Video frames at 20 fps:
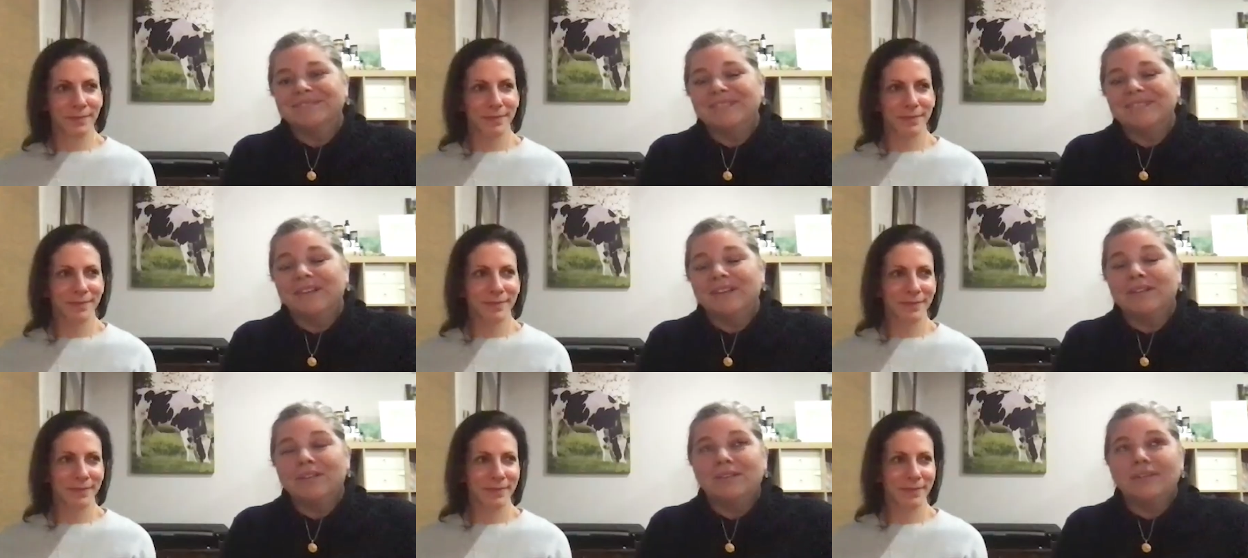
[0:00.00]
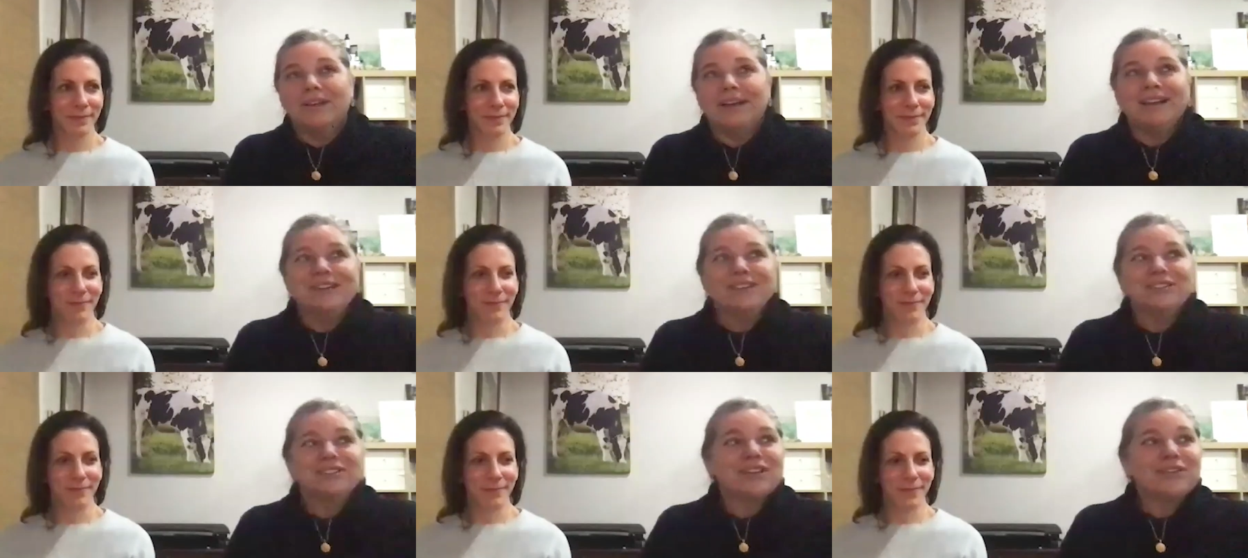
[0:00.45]
Speaker 1: Oh
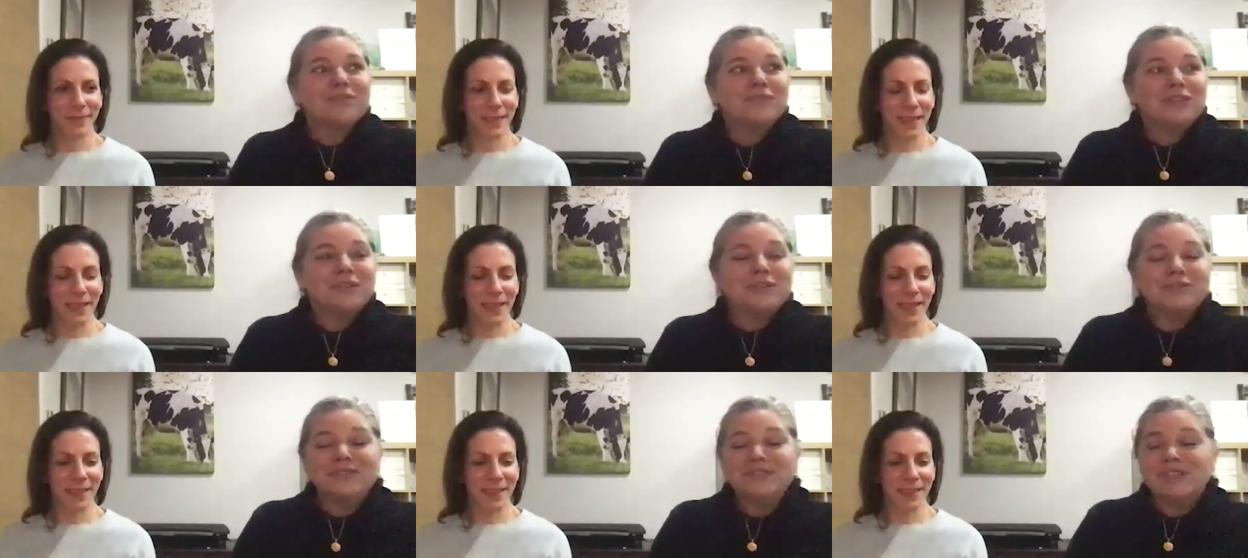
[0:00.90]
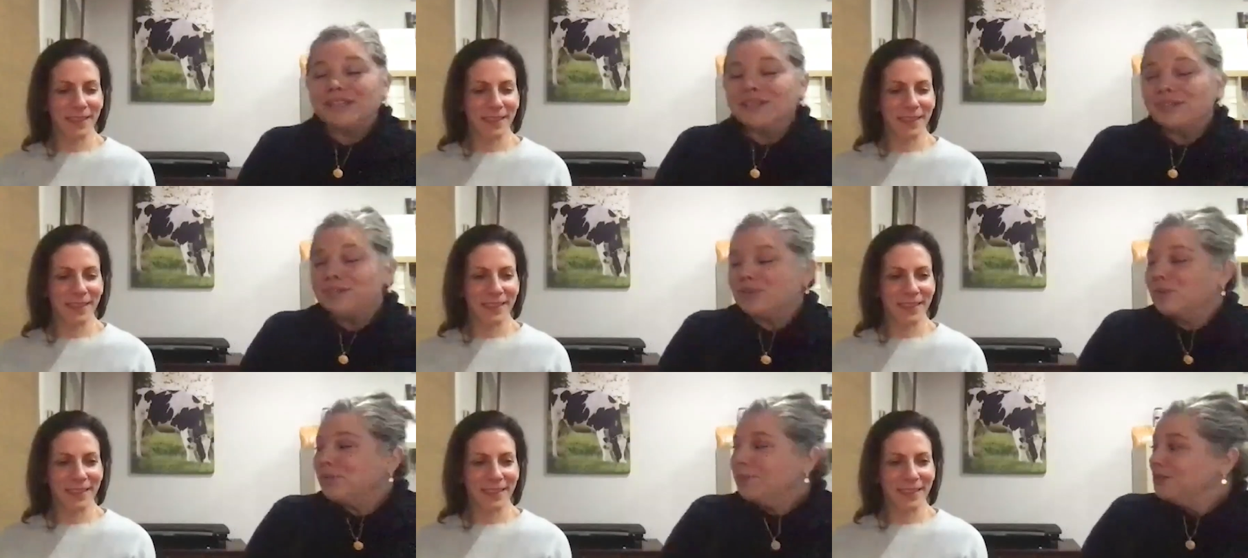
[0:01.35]
gosh, I mean, you've said
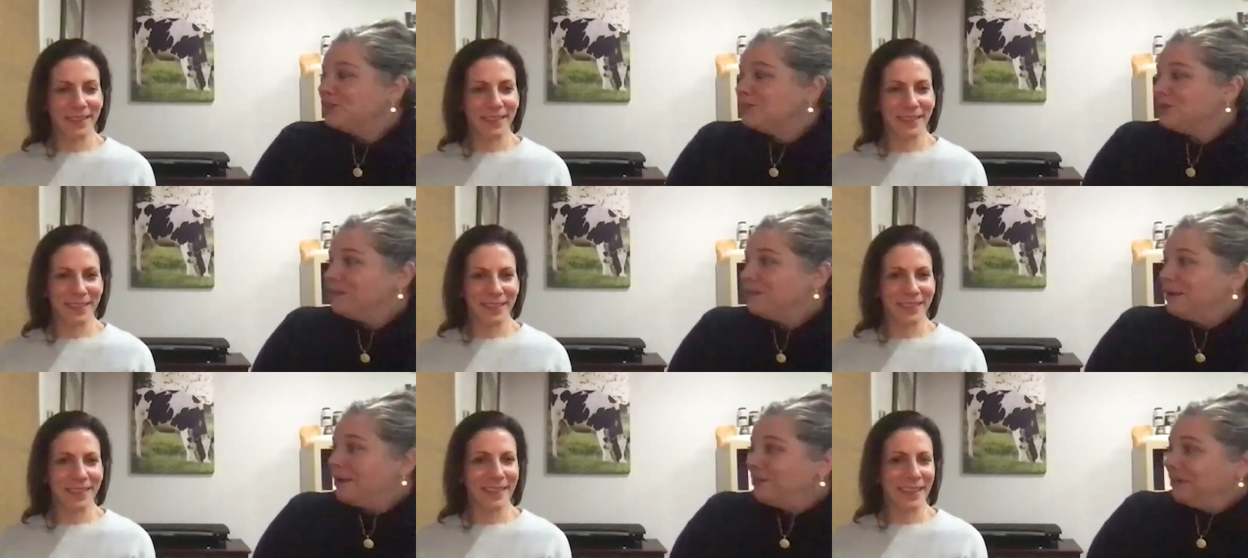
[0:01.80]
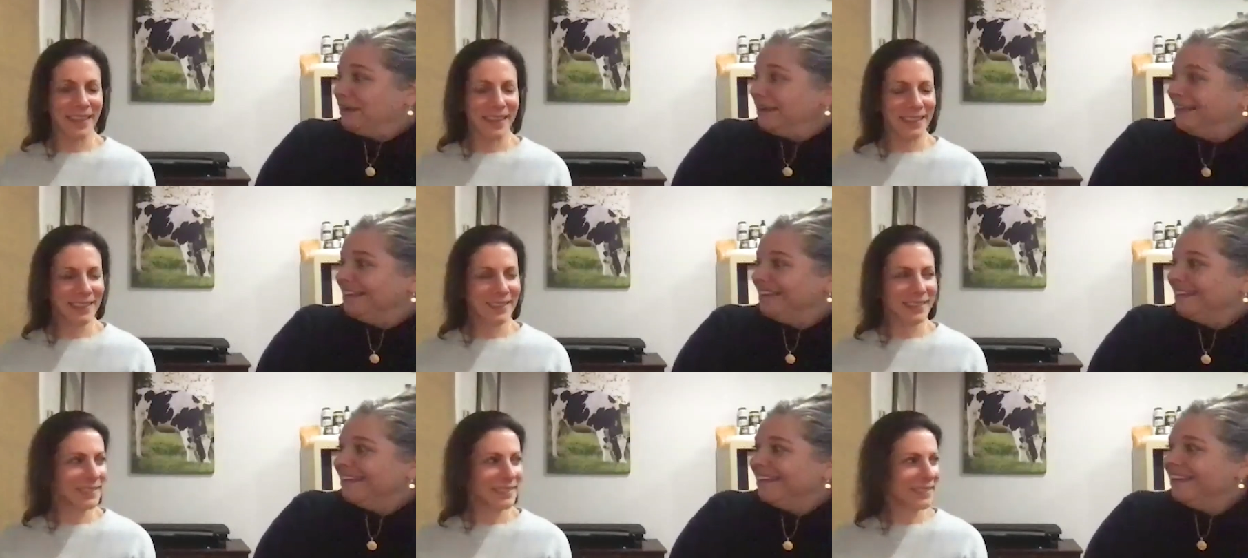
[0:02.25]
so much about
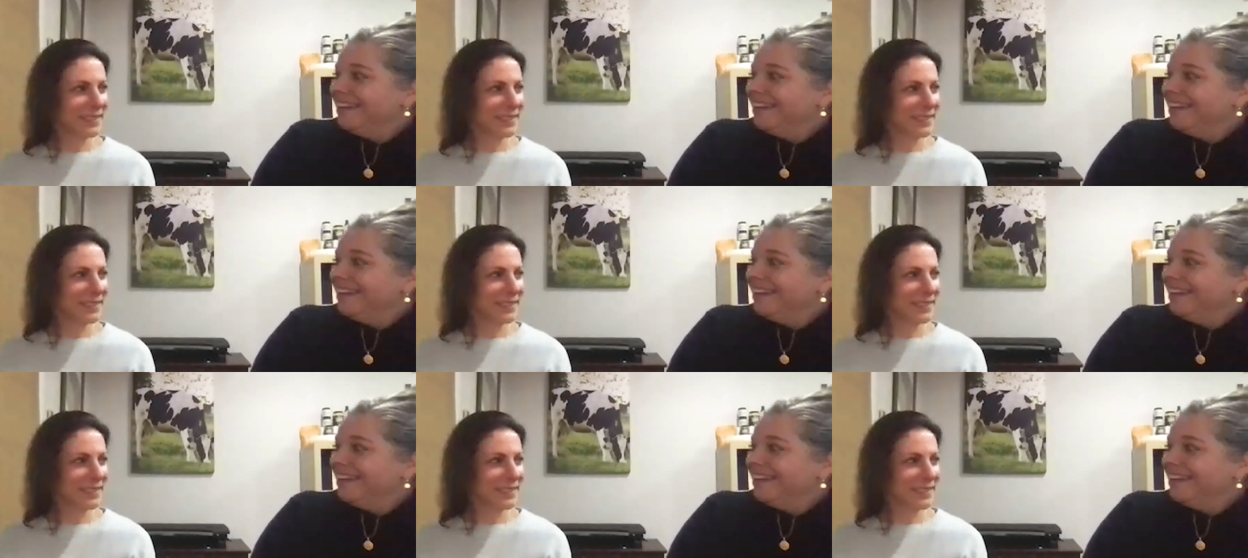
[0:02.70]
it,